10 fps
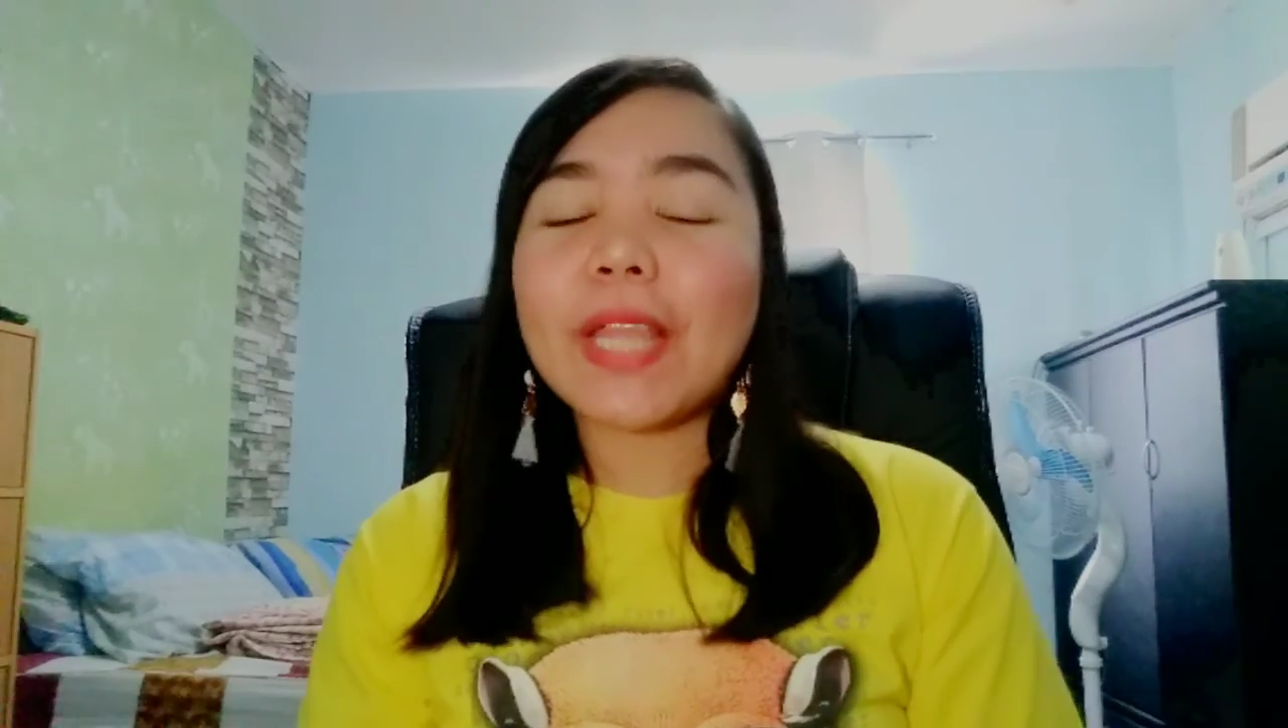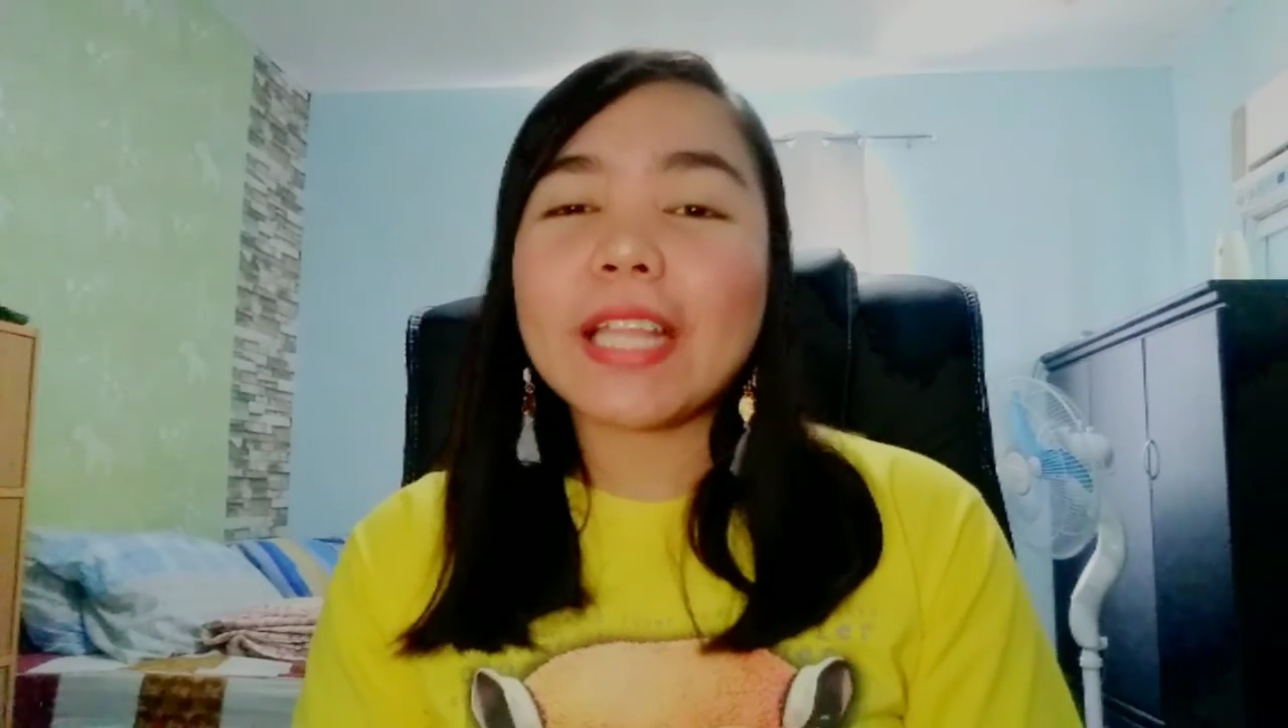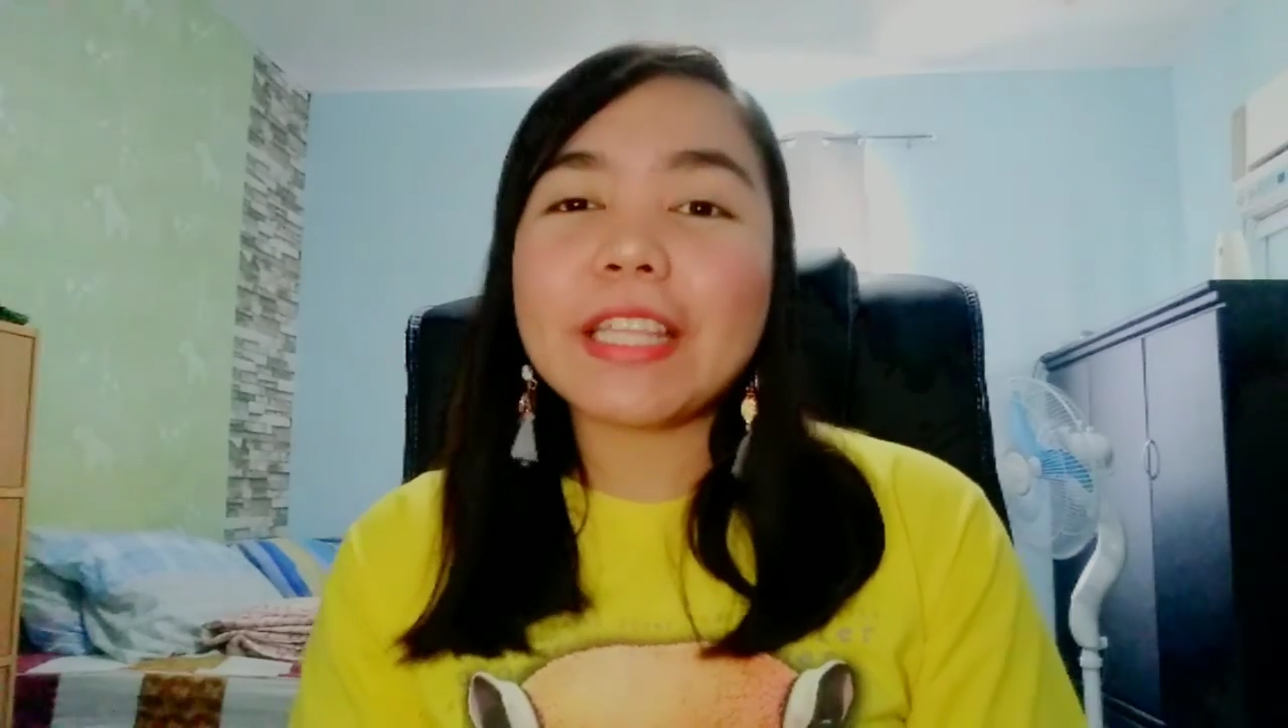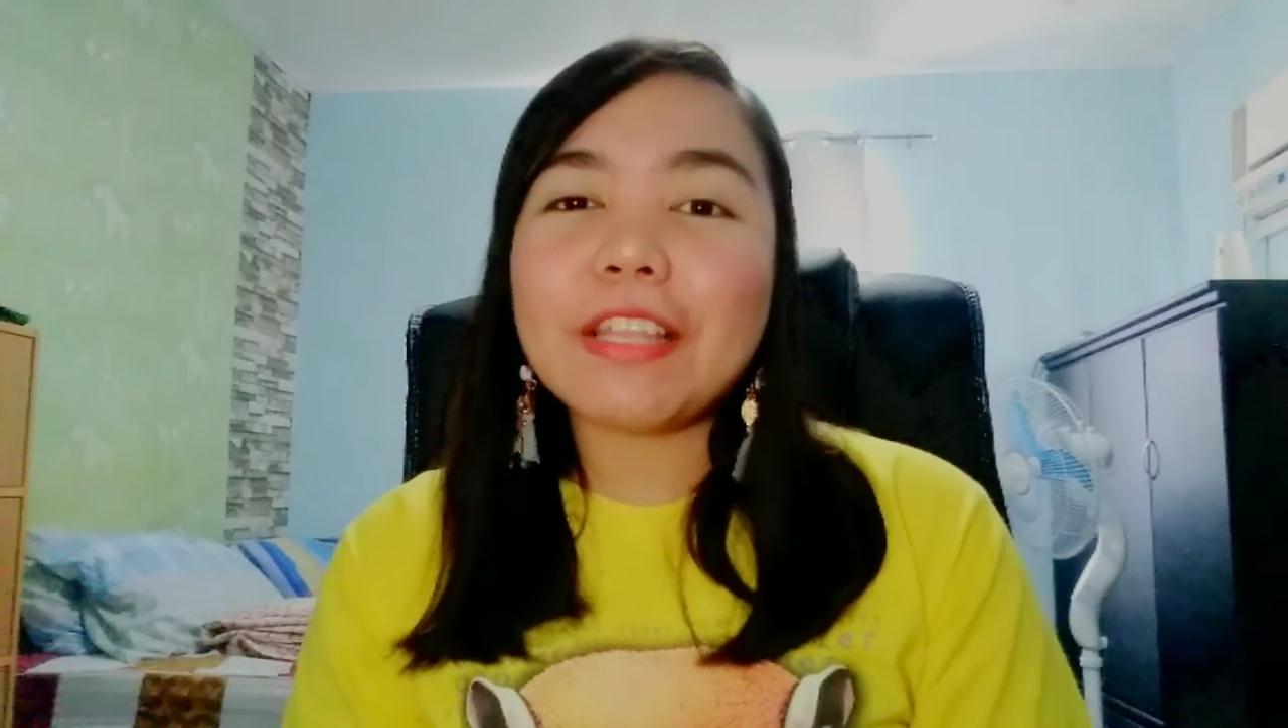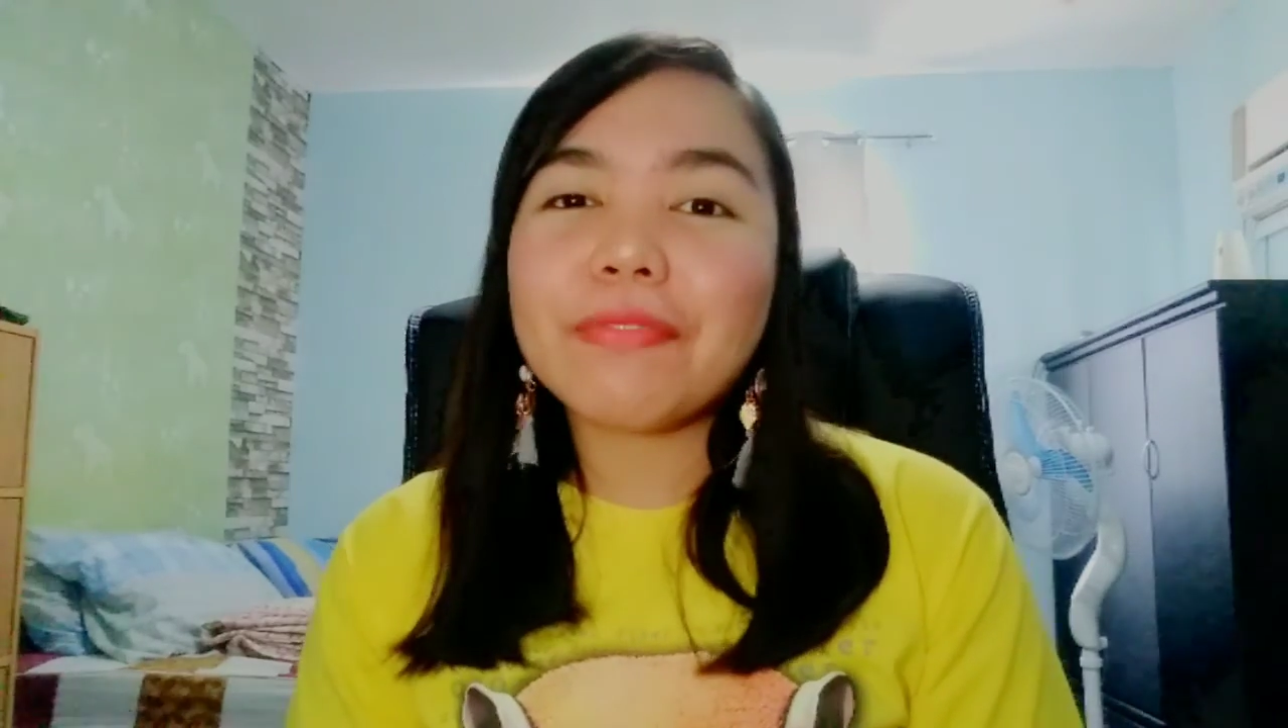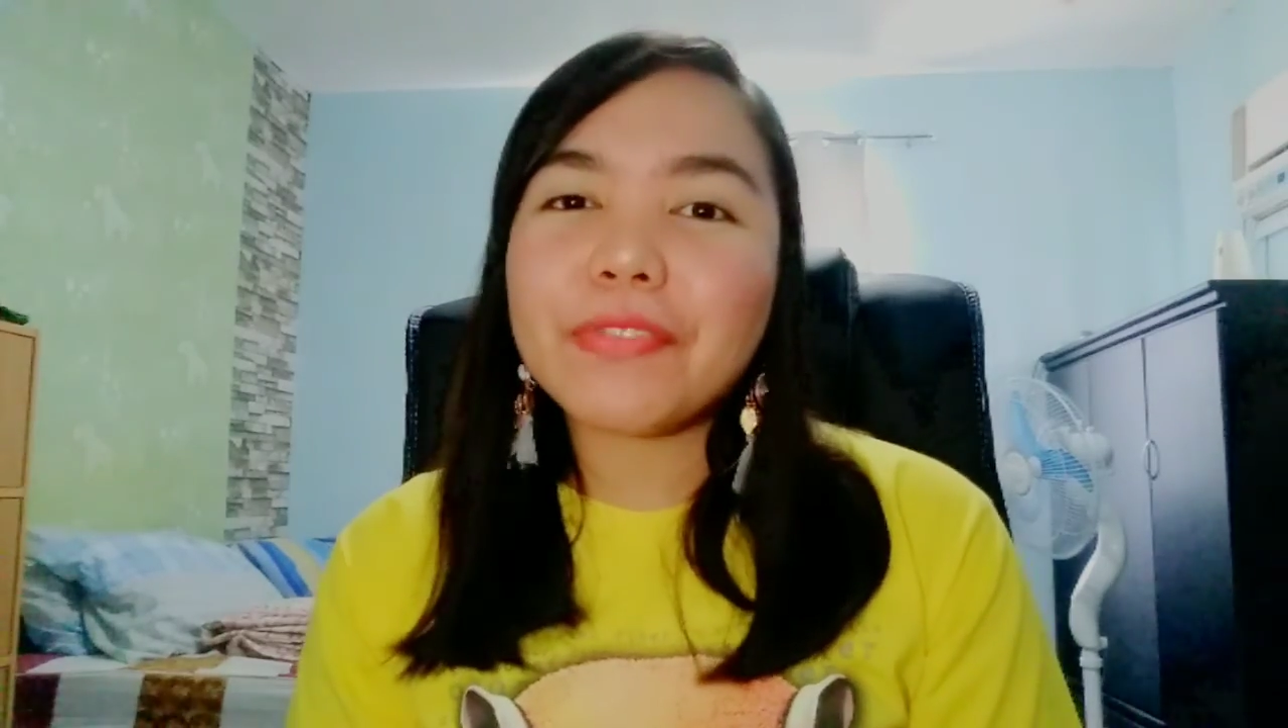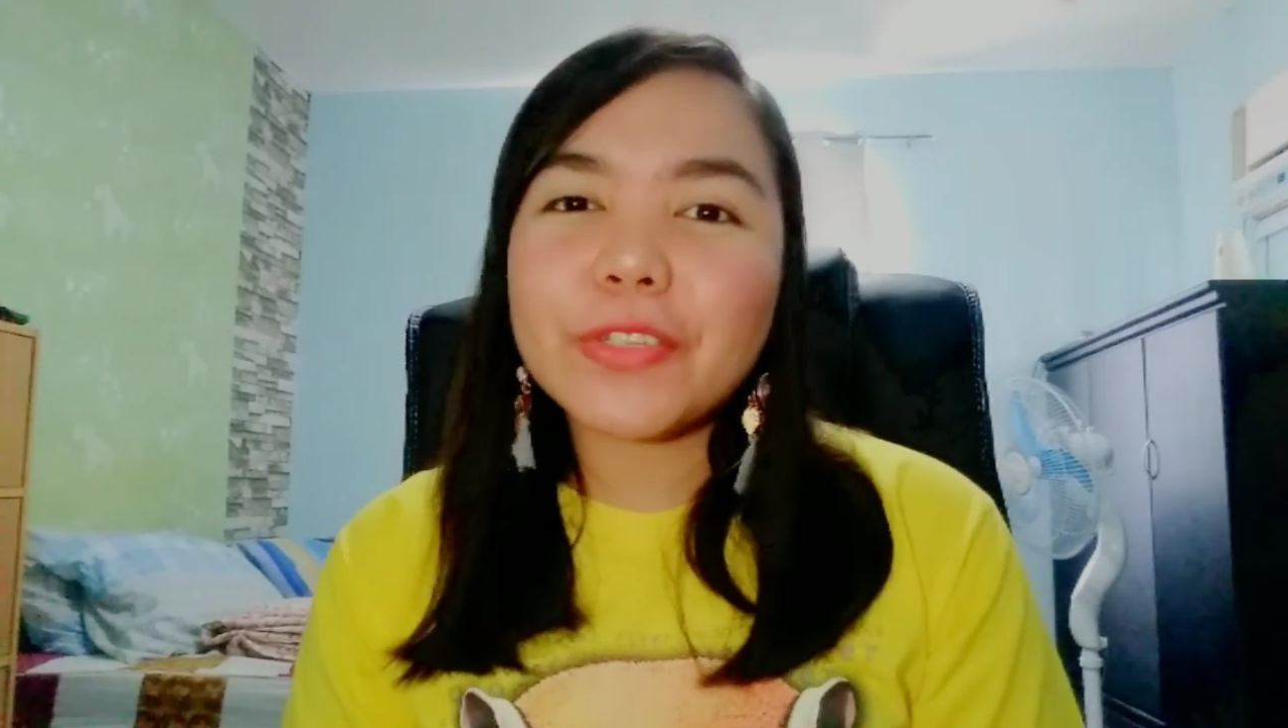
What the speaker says: natin